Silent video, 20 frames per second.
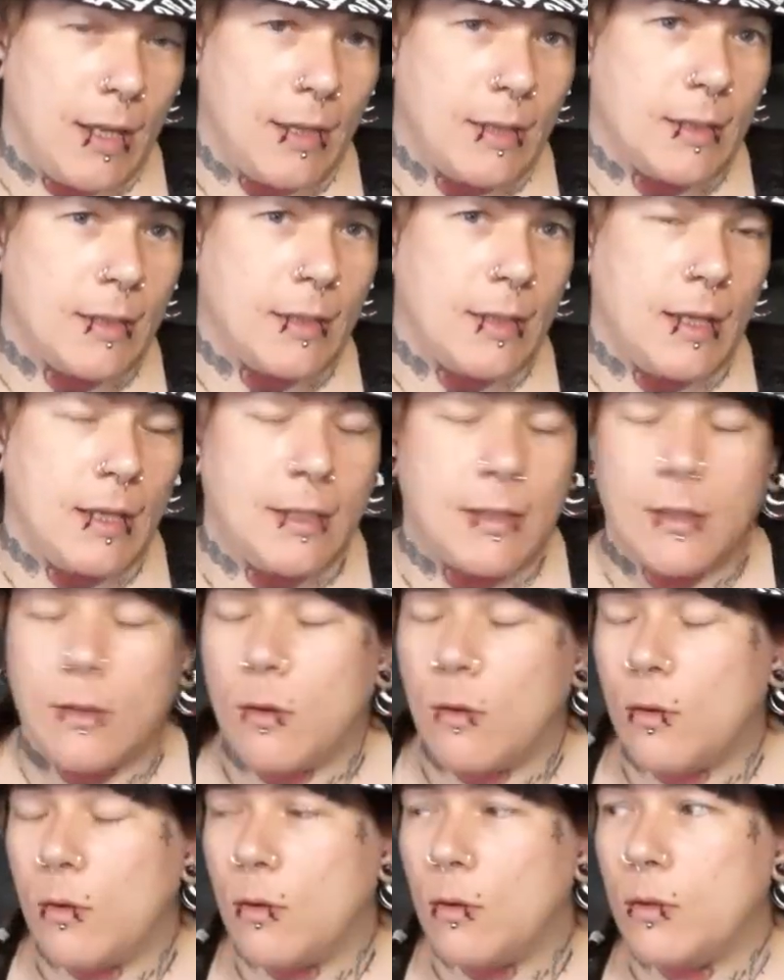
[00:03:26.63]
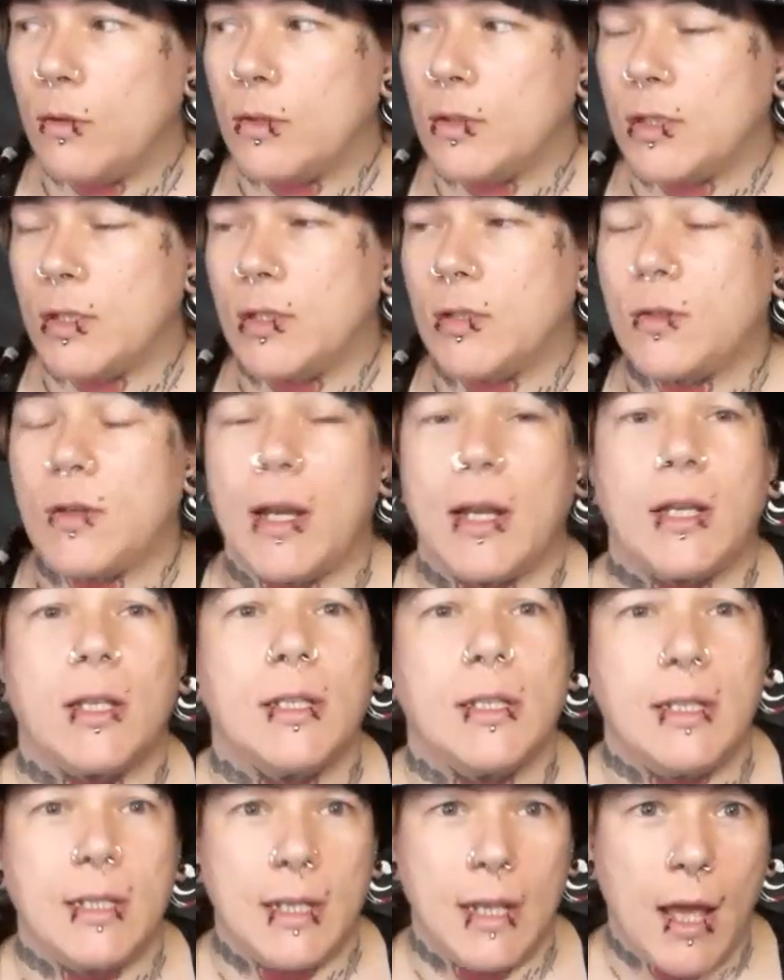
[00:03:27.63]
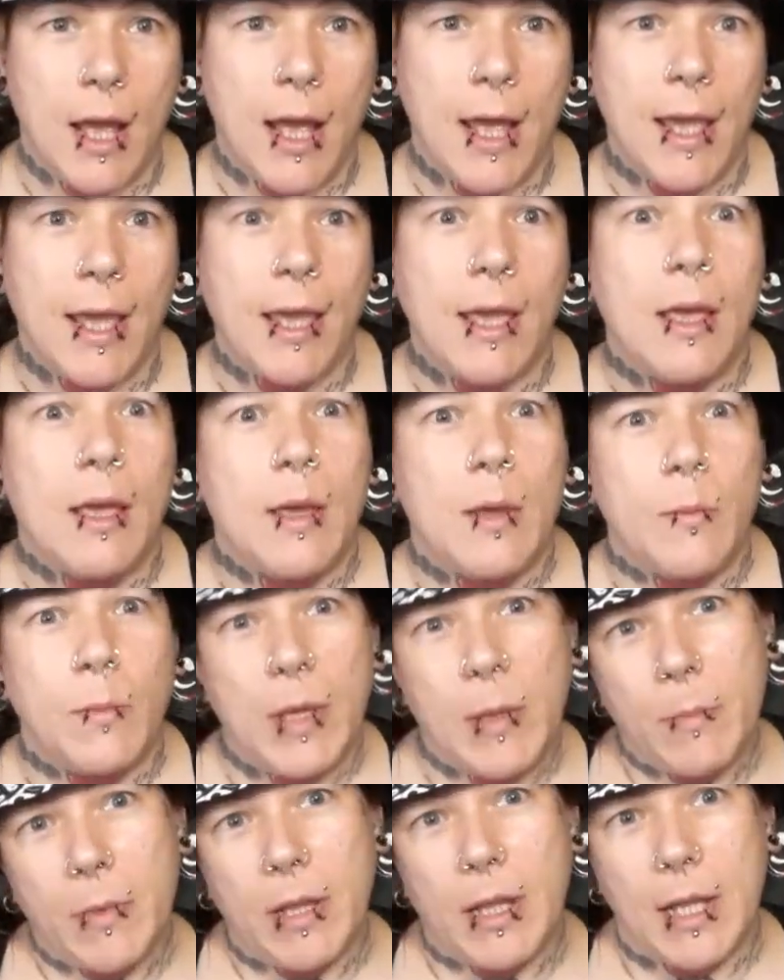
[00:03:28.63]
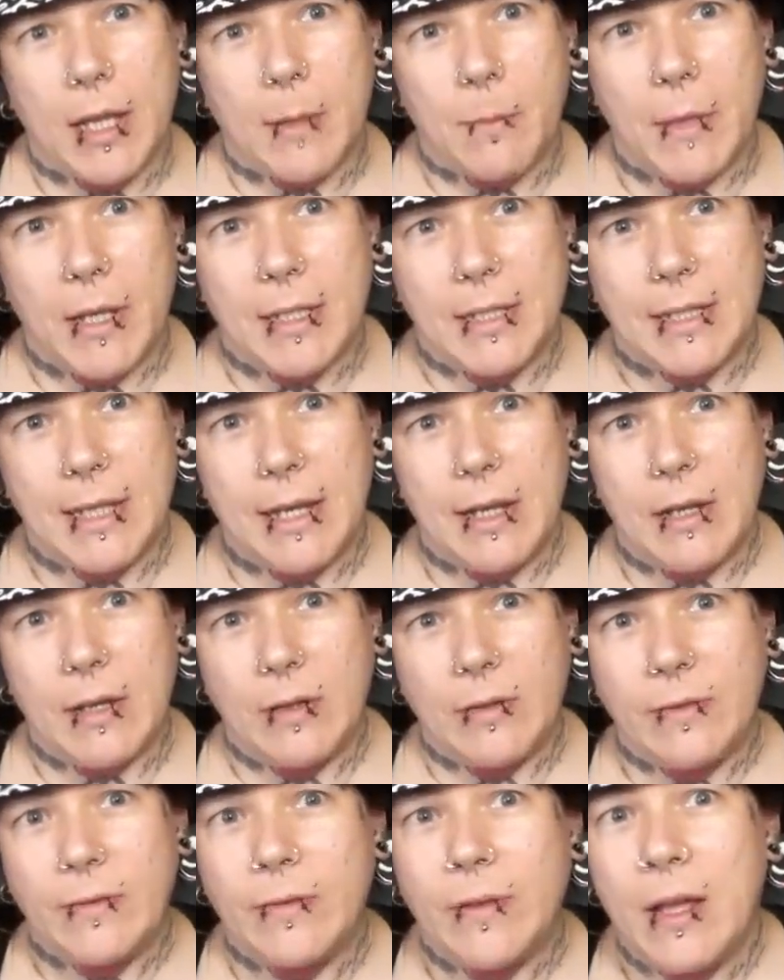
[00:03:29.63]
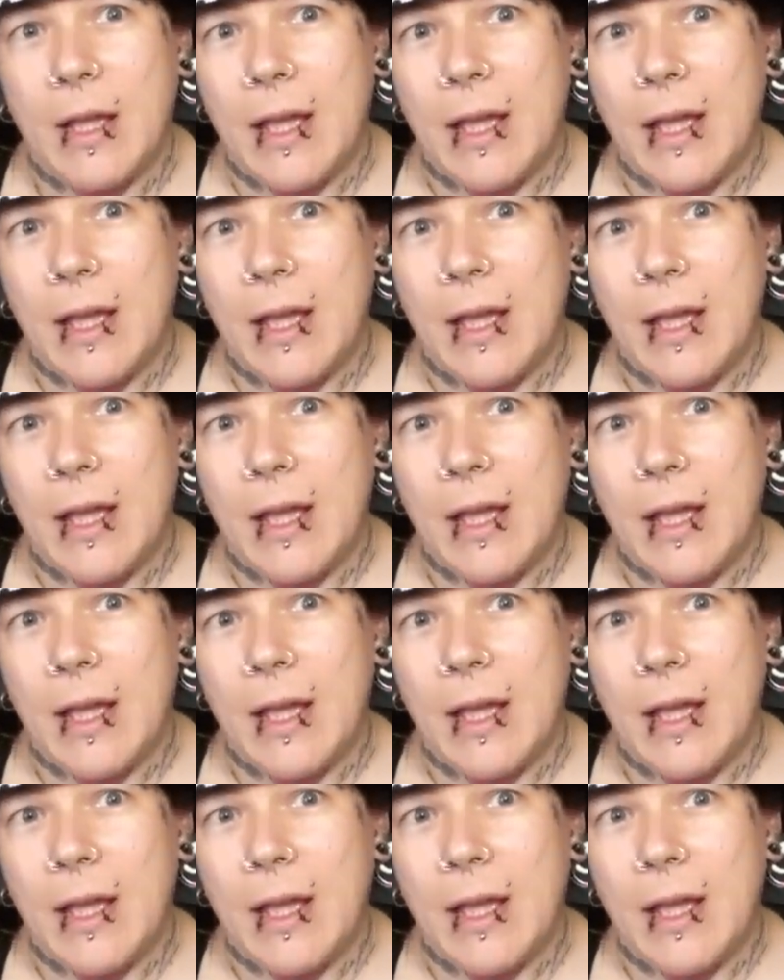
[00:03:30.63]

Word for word: It's it's all just trying to deny people like myself,